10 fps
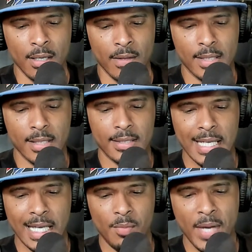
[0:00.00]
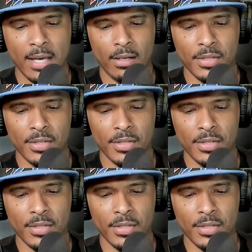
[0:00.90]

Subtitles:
the Cincinnati Bengals